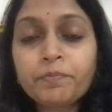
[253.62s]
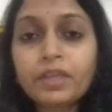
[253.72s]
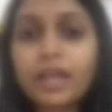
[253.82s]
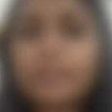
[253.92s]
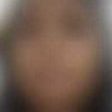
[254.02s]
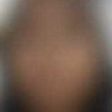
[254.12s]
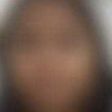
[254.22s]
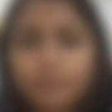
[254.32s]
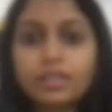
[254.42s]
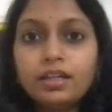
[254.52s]
And they
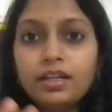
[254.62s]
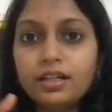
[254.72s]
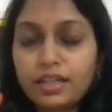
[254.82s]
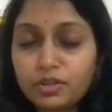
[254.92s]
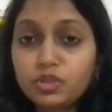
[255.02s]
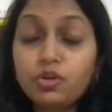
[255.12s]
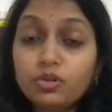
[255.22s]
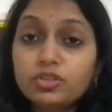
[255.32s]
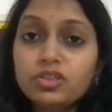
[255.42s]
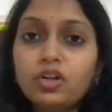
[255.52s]
will ask. Now you're
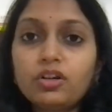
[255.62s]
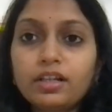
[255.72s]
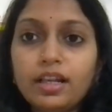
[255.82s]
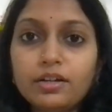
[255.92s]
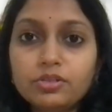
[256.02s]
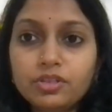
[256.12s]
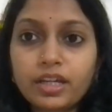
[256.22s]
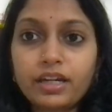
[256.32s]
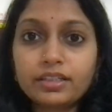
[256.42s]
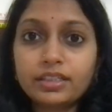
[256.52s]
also not allowed to
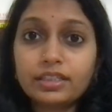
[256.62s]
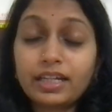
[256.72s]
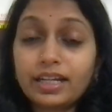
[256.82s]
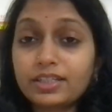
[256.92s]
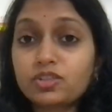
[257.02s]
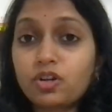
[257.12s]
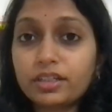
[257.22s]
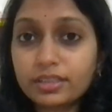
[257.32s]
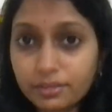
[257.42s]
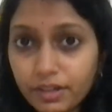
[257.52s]
carry
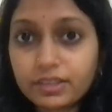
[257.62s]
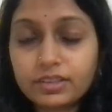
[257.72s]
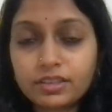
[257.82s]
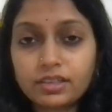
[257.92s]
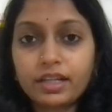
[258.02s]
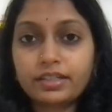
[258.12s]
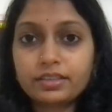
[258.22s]
electronic devices like,